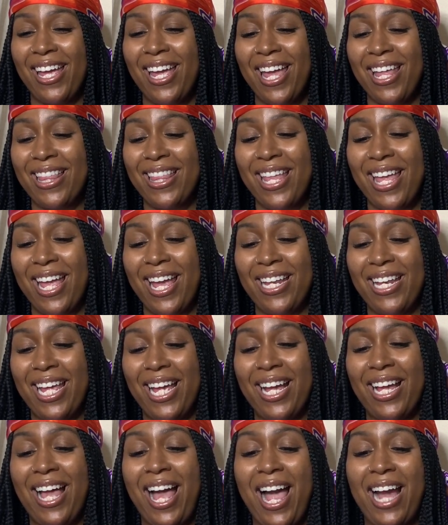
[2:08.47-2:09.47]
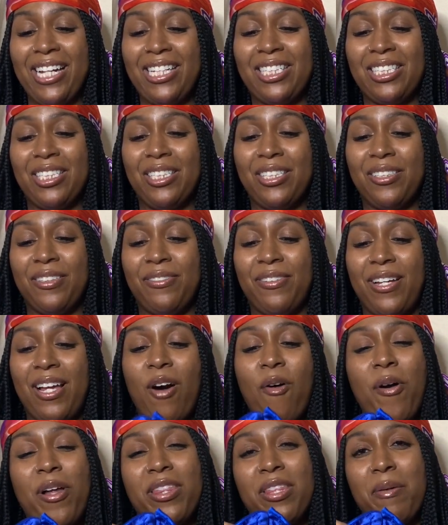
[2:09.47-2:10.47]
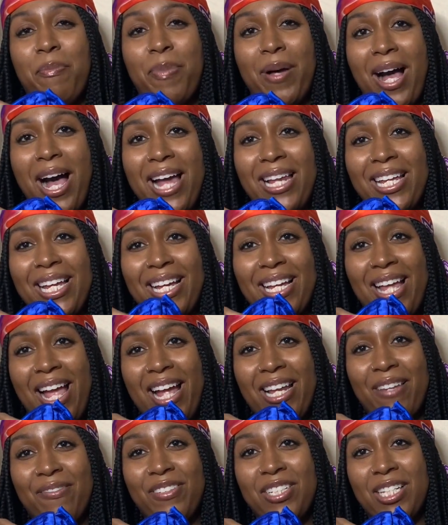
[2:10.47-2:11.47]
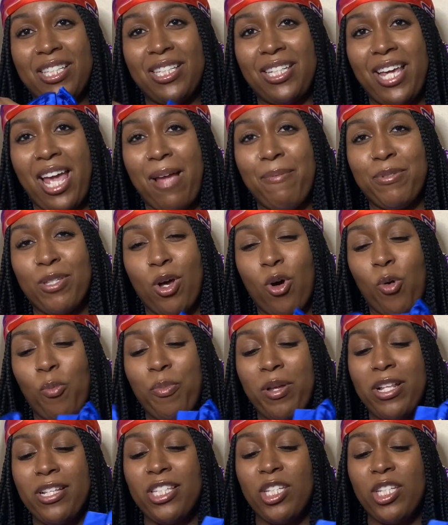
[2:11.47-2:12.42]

and then it kind of, on the body, it kind of just gapes open.